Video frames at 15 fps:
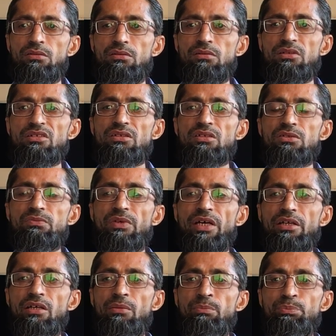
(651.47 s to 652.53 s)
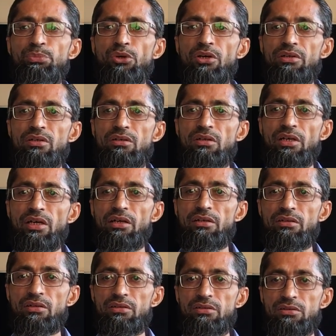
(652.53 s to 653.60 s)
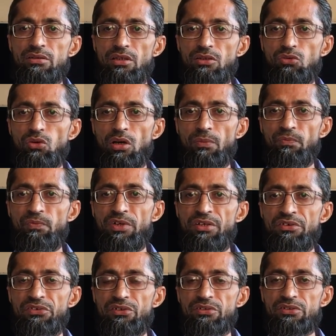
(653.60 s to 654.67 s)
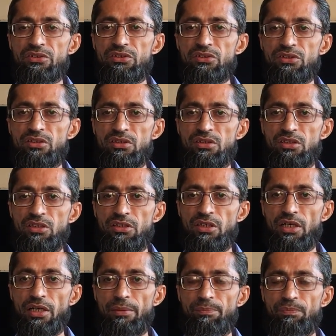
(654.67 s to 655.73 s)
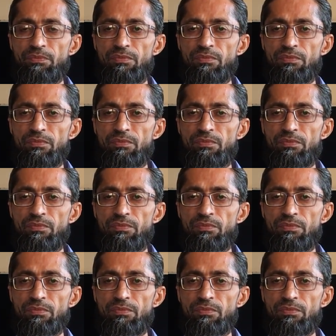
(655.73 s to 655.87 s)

This is very important characteristic of winter season in India.